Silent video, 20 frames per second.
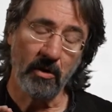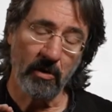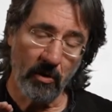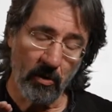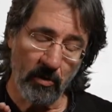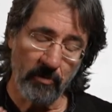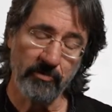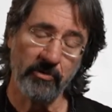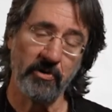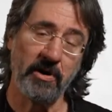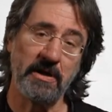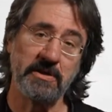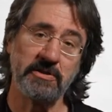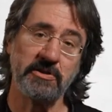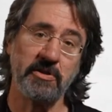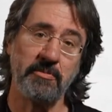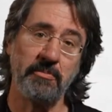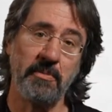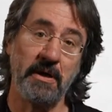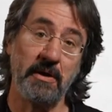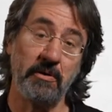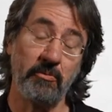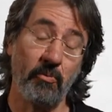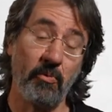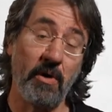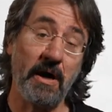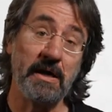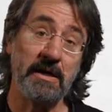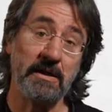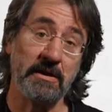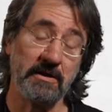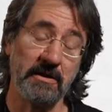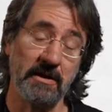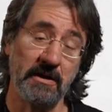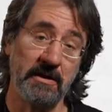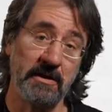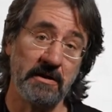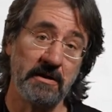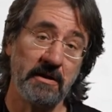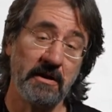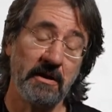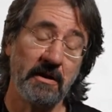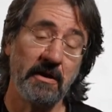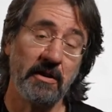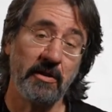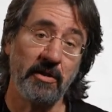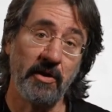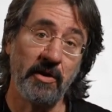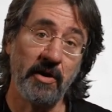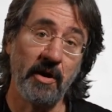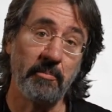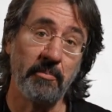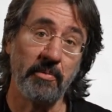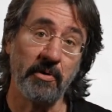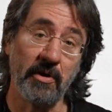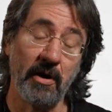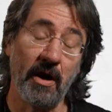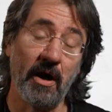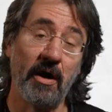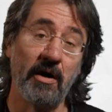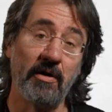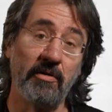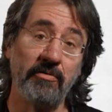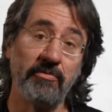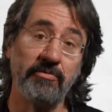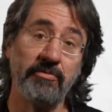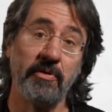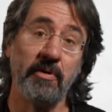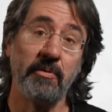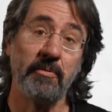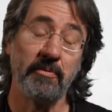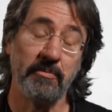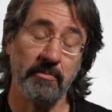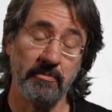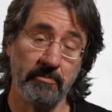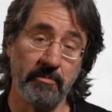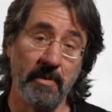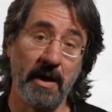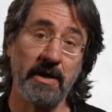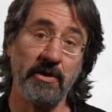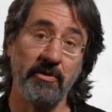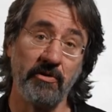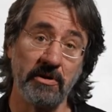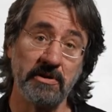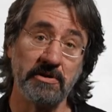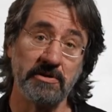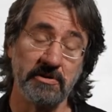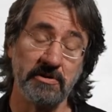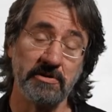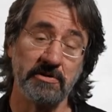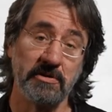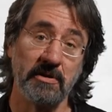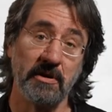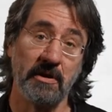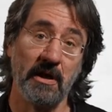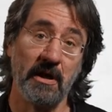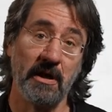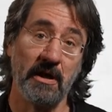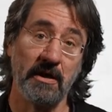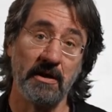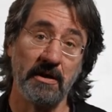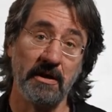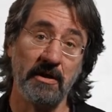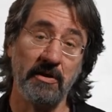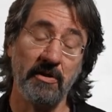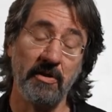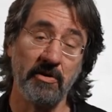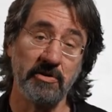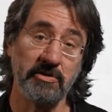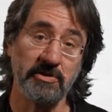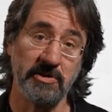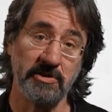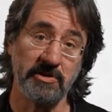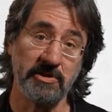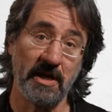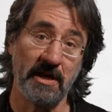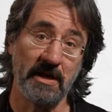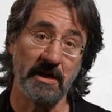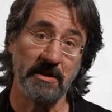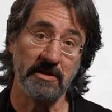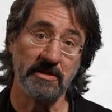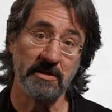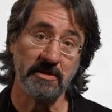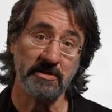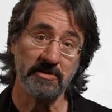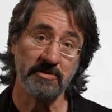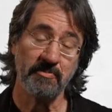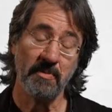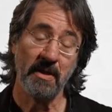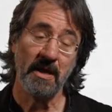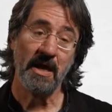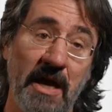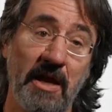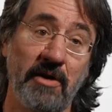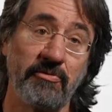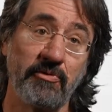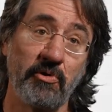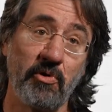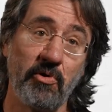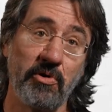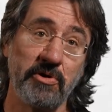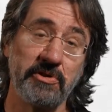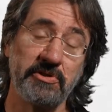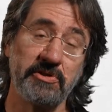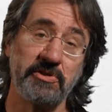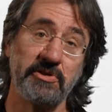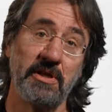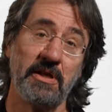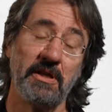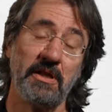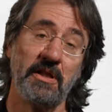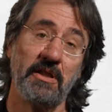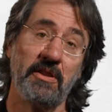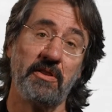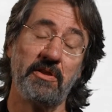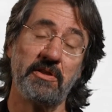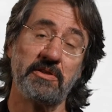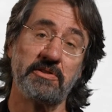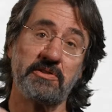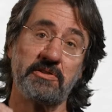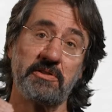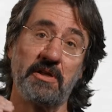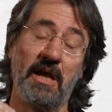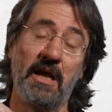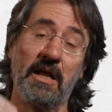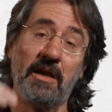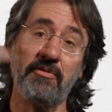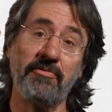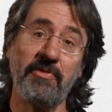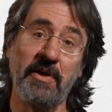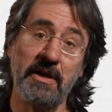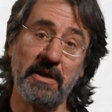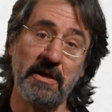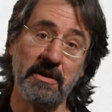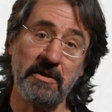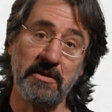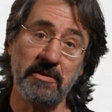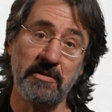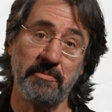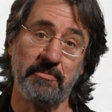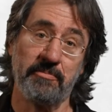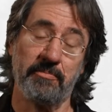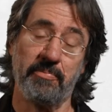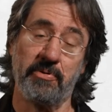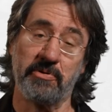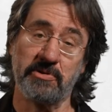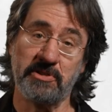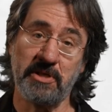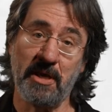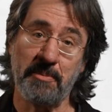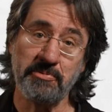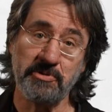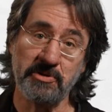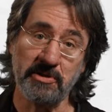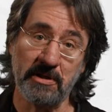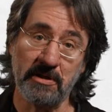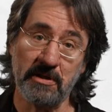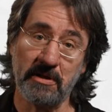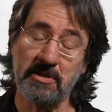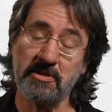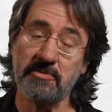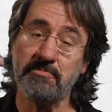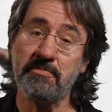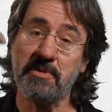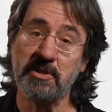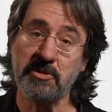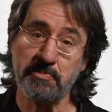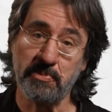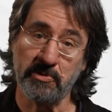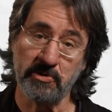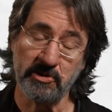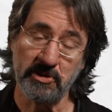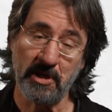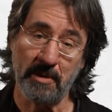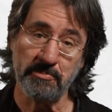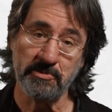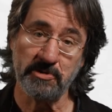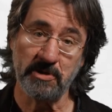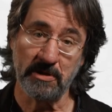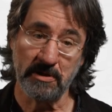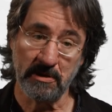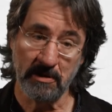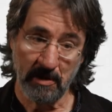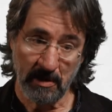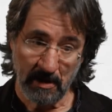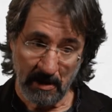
overestimate wildly the number of migrants uh, in their societies. And of course, this elevated perception, this misperception,